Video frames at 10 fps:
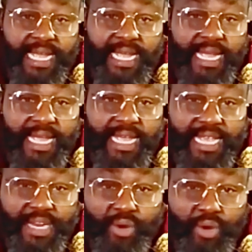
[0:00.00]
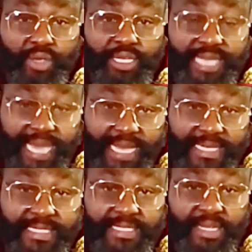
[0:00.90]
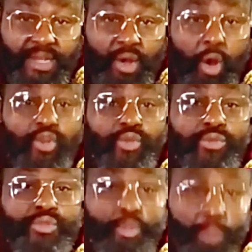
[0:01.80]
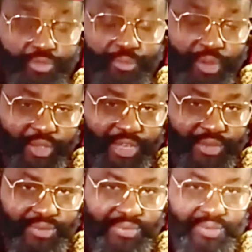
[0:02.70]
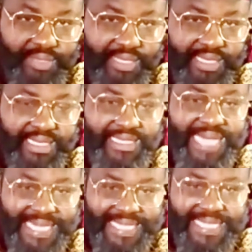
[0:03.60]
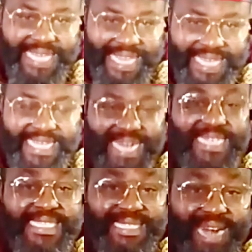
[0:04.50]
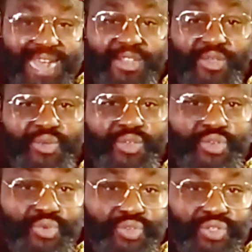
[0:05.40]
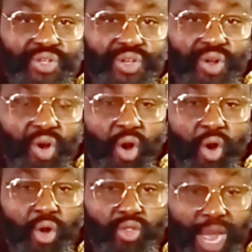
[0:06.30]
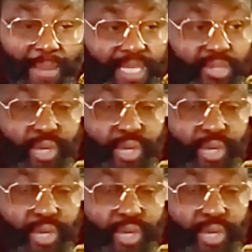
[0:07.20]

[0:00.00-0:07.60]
case on, you must free Onyendu. That is the case that he's trying to use, to lay his hand and